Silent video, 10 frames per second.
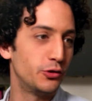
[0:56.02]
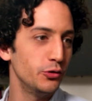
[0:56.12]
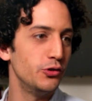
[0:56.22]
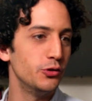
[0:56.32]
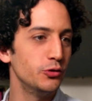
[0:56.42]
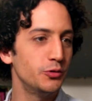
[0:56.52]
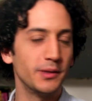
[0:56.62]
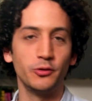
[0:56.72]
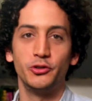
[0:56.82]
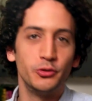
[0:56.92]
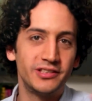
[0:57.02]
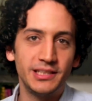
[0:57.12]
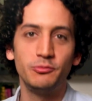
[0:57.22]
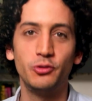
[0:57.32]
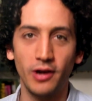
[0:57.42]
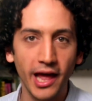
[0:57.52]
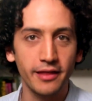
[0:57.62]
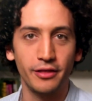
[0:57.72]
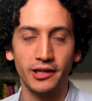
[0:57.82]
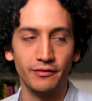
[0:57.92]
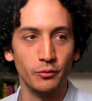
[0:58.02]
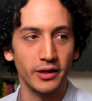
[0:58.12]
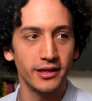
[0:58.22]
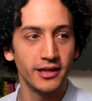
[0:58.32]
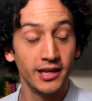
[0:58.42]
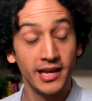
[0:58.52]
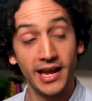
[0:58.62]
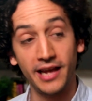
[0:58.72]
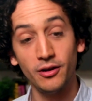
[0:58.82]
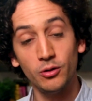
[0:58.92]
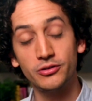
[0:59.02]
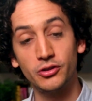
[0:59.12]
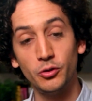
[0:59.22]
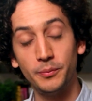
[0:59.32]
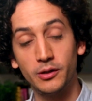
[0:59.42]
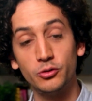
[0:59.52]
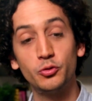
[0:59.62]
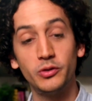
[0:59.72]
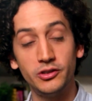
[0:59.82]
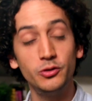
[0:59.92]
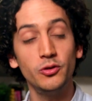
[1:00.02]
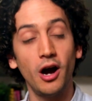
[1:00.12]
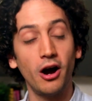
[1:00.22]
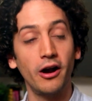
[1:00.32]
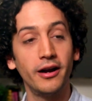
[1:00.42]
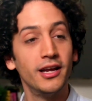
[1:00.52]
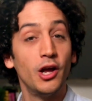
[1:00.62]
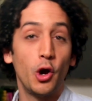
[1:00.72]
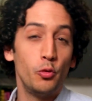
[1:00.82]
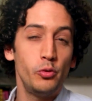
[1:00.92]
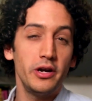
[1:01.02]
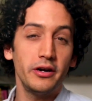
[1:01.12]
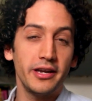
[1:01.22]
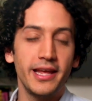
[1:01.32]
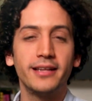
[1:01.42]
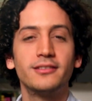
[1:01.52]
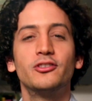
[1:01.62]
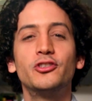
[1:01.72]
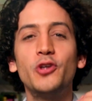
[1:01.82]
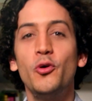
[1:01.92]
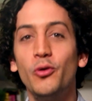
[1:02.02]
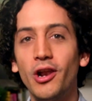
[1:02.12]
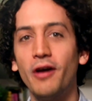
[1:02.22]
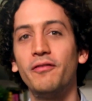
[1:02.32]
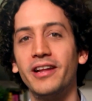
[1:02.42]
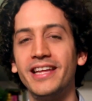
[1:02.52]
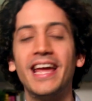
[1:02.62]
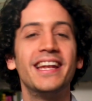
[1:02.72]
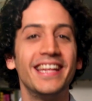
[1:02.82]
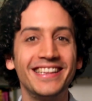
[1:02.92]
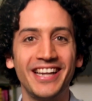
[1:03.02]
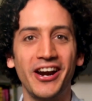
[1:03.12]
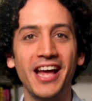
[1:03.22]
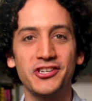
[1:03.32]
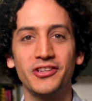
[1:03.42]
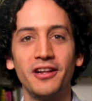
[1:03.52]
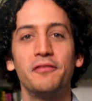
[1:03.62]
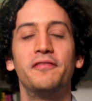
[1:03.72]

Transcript: a good news because you seem to like the giveaway and also because we do are a weird yet so lovely and international